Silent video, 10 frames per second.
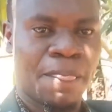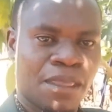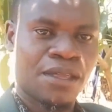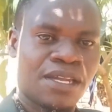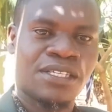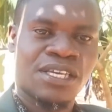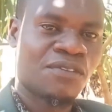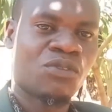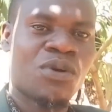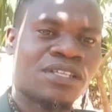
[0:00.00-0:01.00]
Let
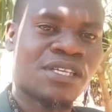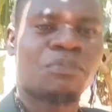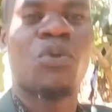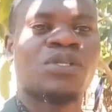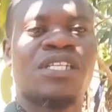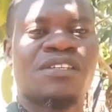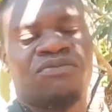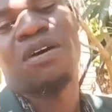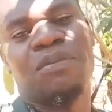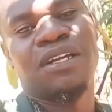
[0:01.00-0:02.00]
everyone support his
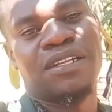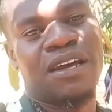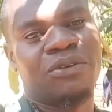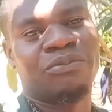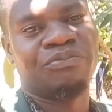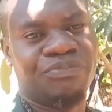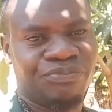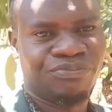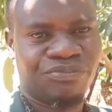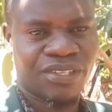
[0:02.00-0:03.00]
family now.
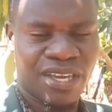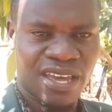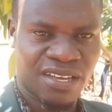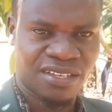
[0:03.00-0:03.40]
Yeah.